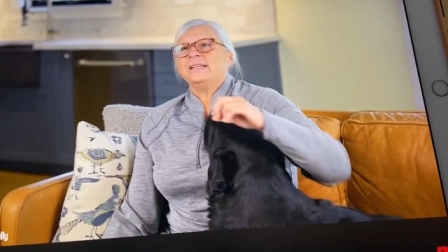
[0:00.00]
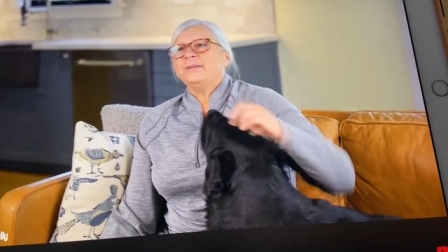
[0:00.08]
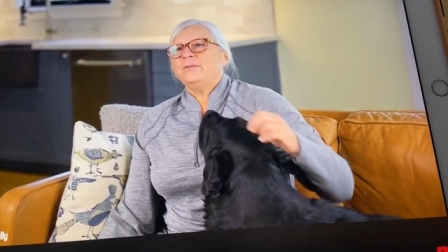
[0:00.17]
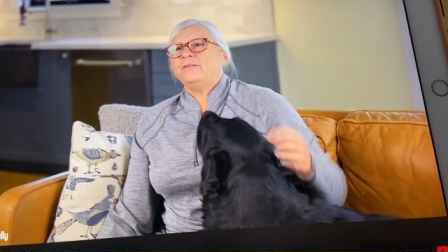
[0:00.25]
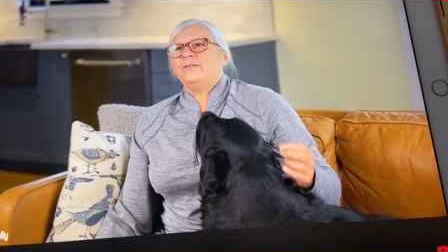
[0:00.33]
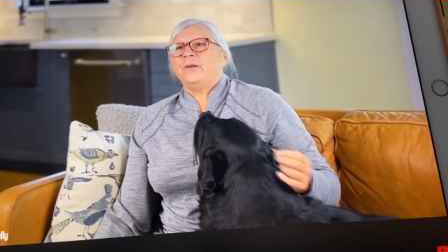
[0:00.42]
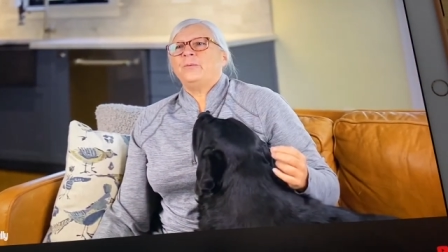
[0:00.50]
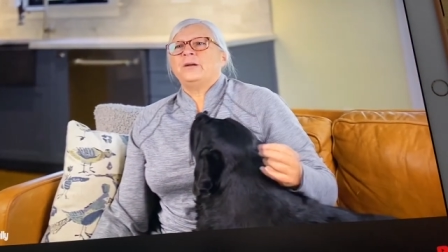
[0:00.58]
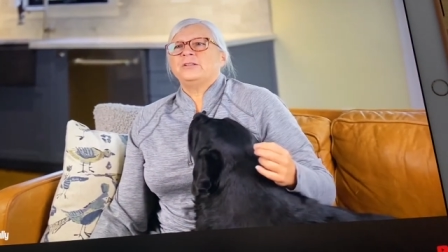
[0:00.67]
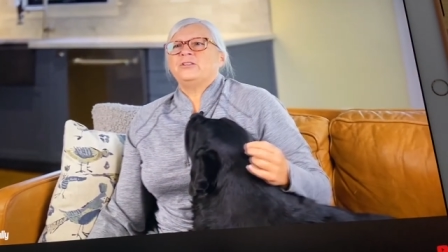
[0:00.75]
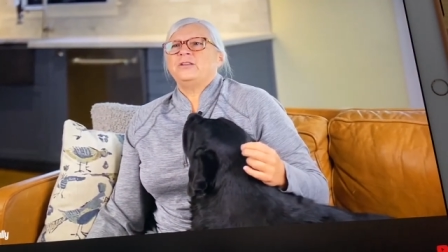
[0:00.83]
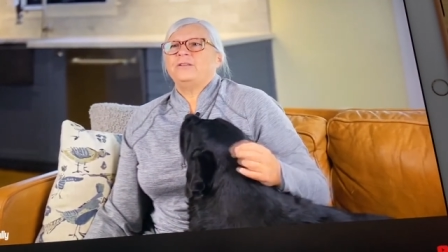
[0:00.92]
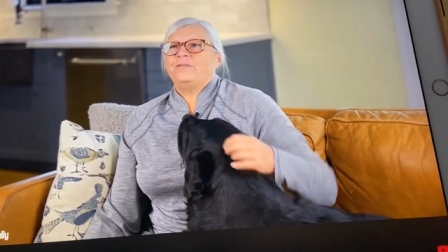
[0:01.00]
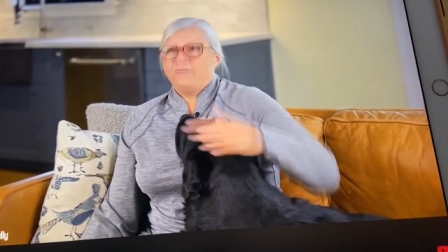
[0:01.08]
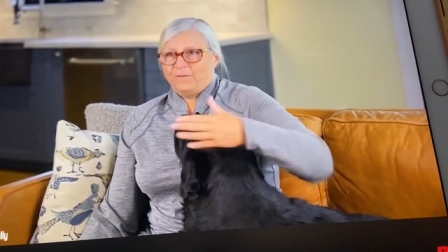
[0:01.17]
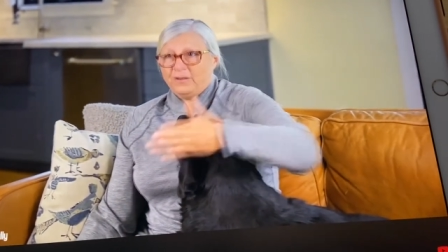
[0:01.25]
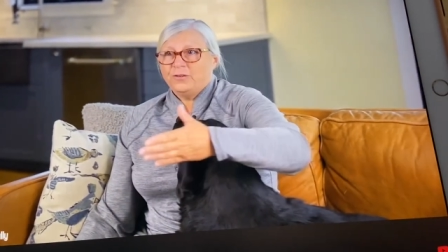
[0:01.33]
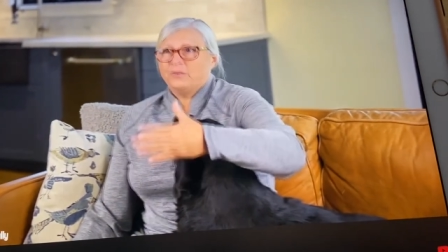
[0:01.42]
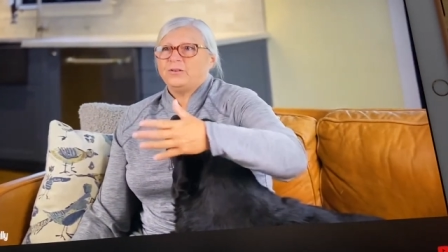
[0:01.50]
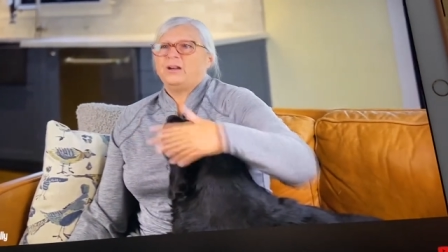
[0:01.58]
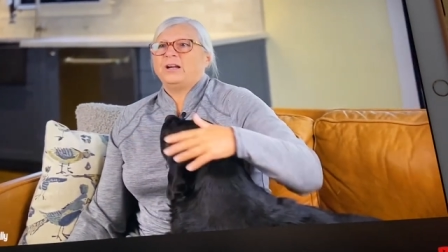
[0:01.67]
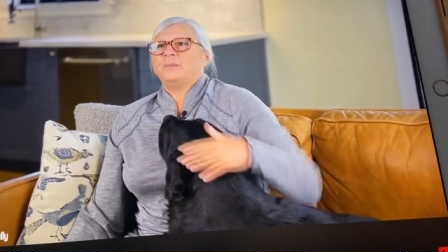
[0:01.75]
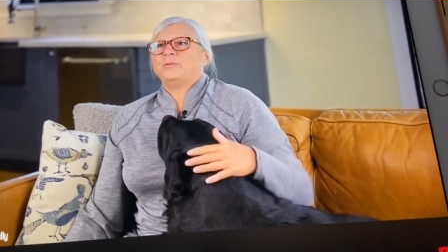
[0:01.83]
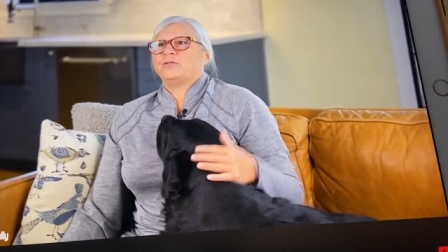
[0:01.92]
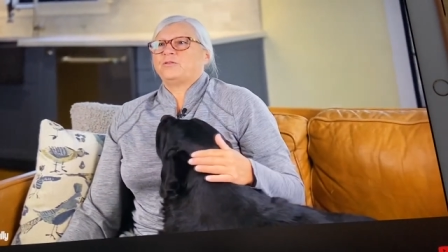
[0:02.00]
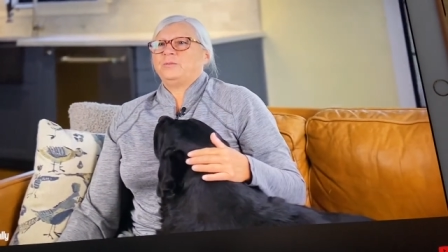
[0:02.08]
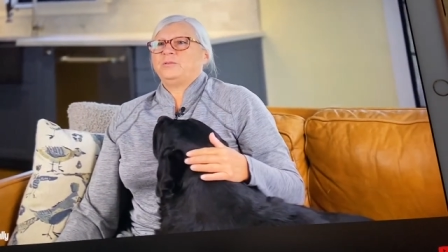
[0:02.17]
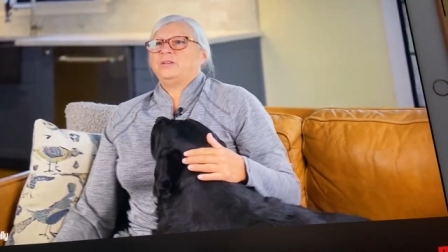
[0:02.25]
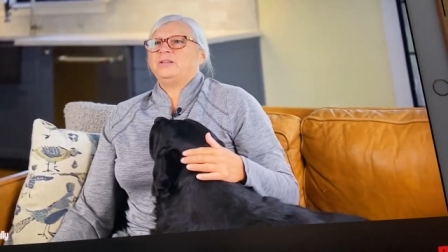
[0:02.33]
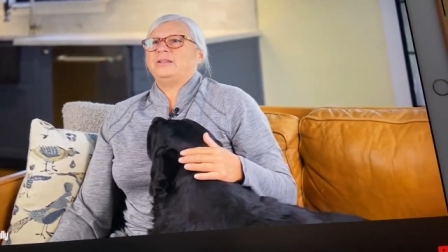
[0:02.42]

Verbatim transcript: time your vet wants you to feed your dog a prescription